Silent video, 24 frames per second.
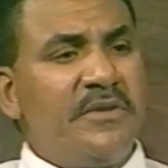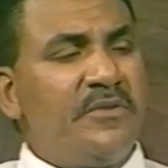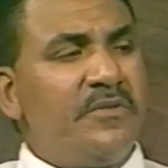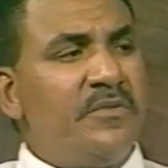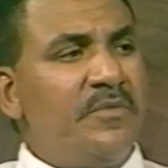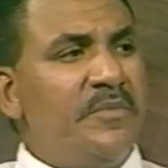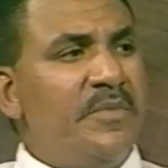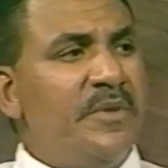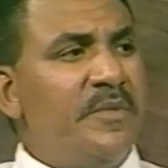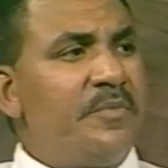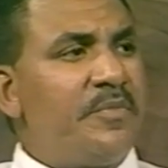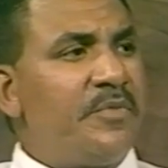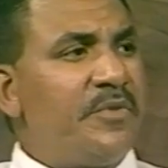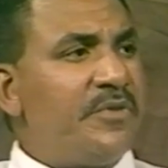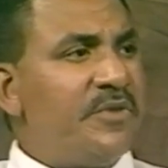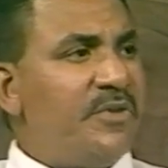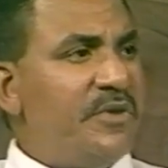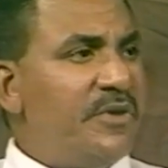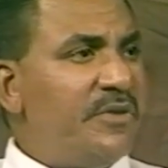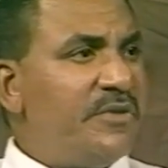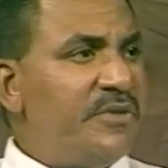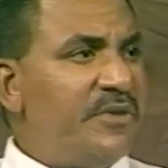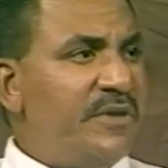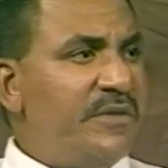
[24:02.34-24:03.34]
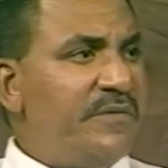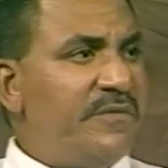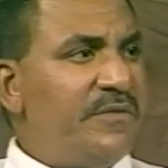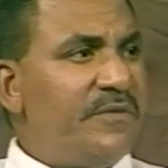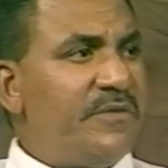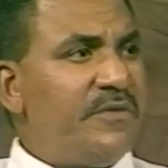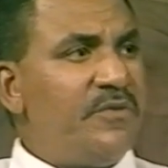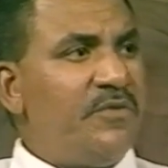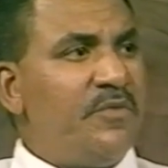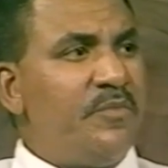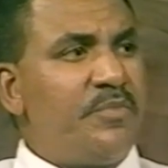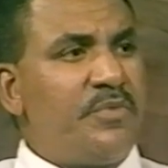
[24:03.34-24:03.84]
to be productive,
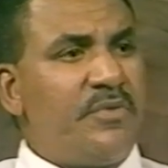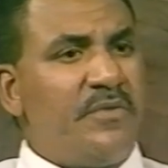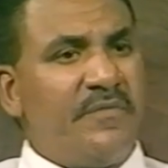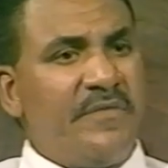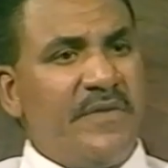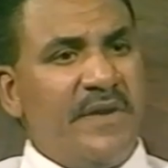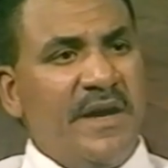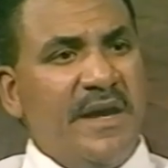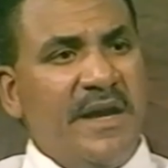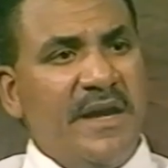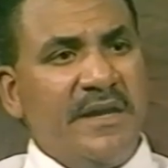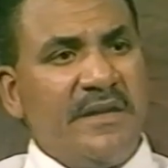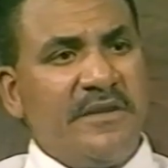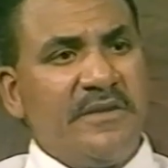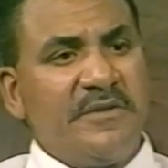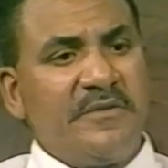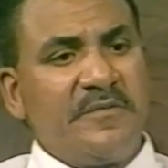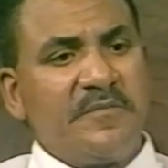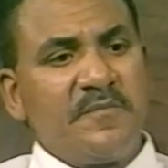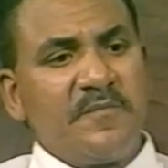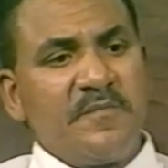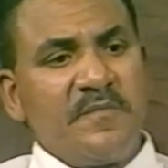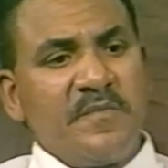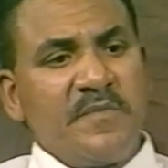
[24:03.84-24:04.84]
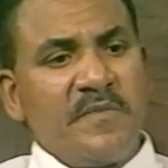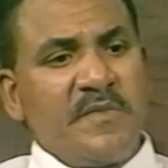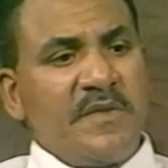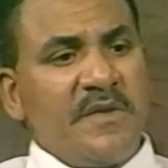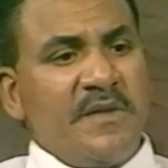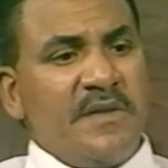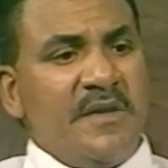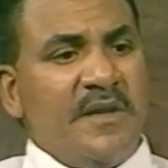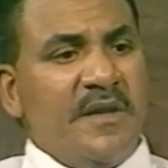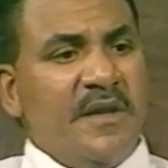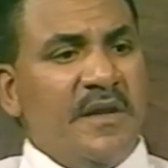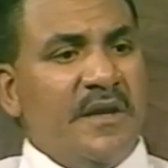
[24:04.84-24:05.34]
to provide. And
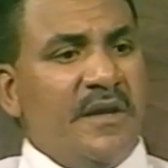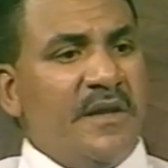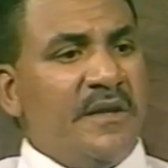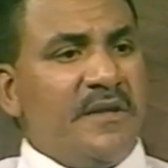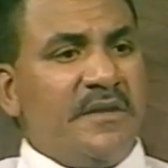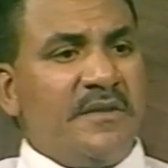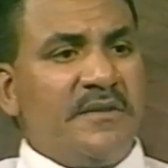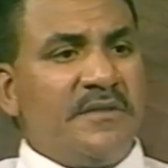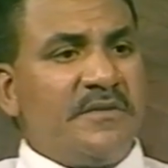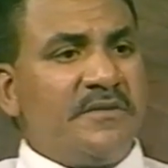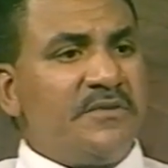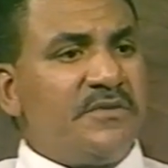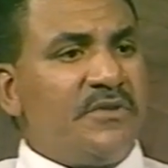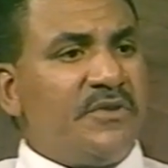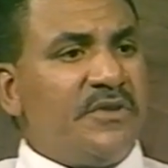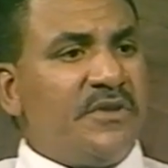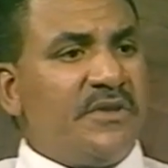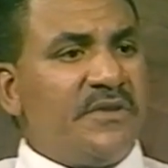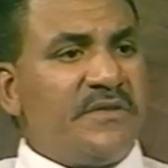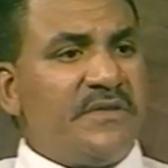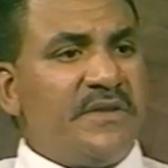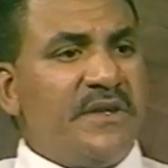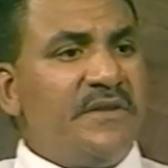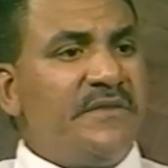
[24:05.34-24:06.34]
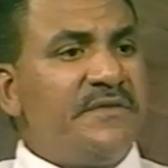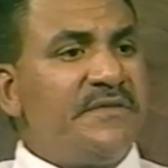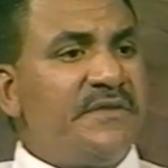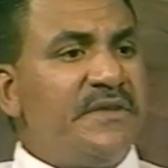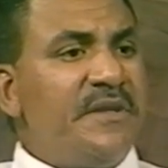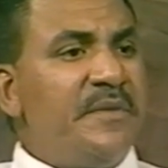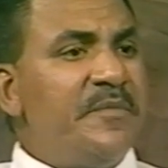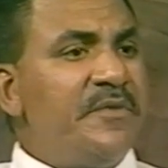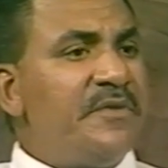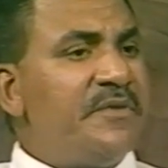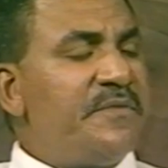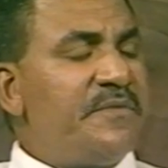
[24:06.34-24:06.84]
so the
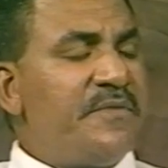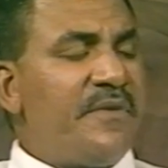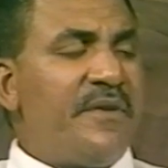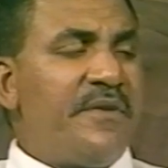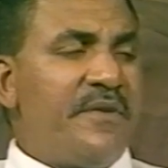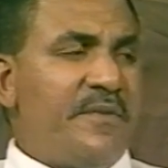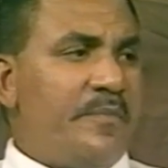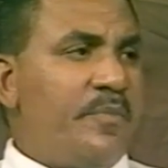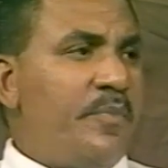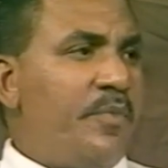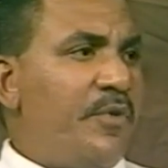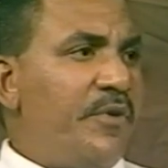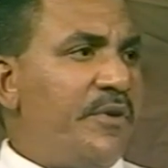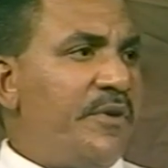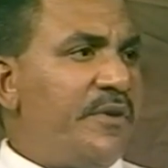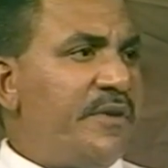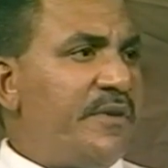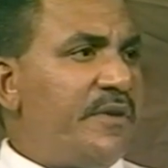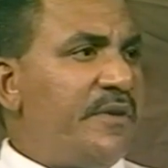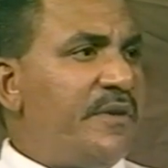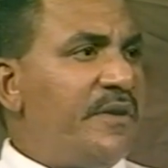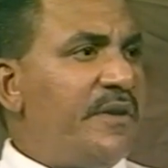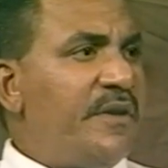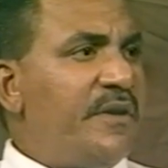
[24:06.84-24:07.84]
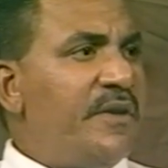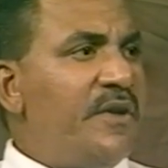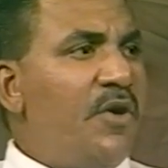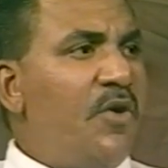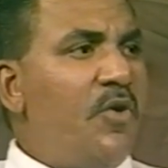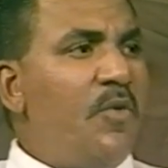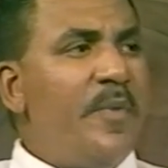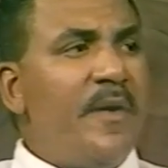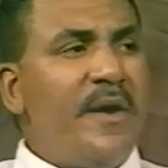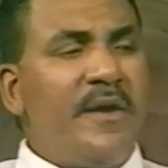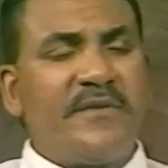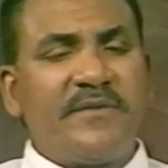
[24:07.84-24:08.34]
self-esteem is very important, and
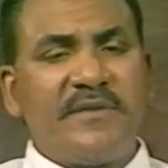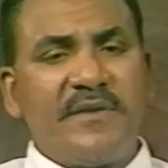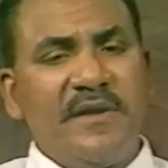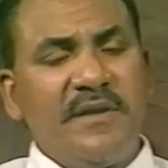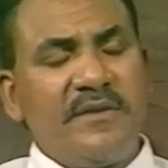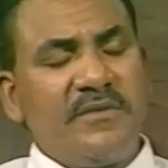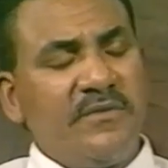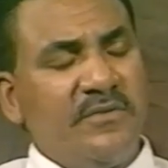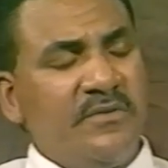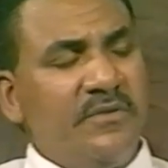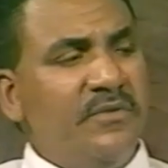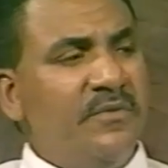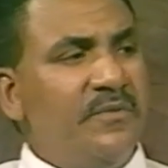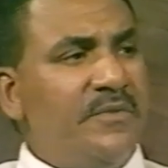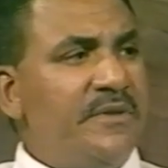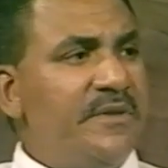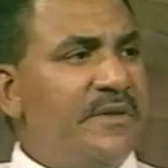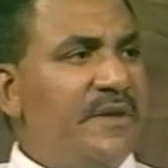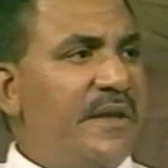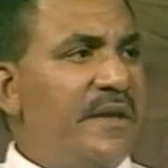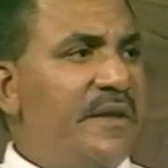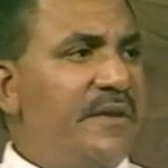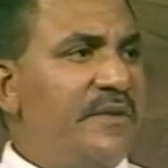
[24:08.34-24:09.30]
hope has a lot to do with that.